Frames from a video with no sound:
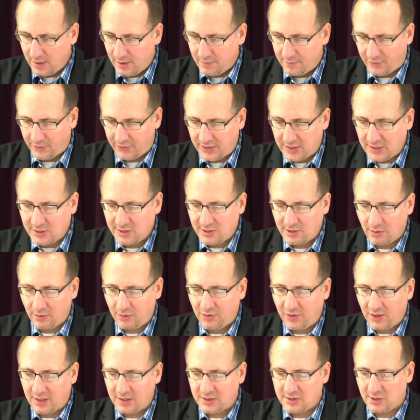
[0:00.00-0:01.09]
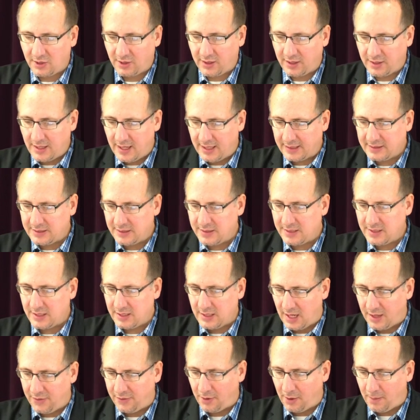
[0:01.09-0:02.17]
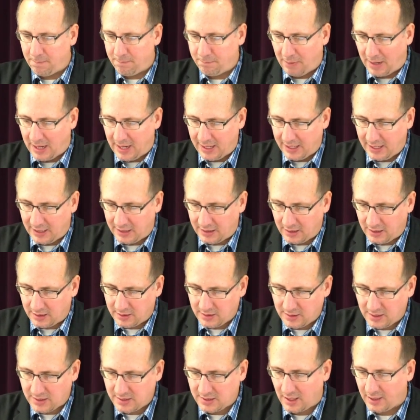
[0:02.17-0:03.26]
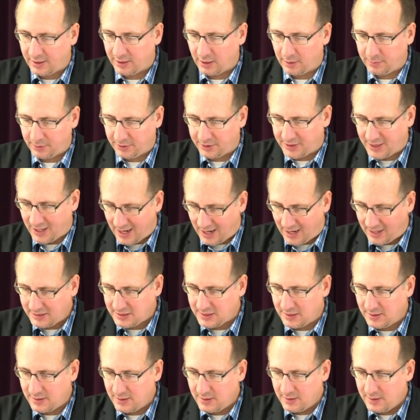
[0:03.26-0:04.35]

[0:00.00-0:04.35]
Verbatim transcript: For these two things are connected together by an indissoluble knot,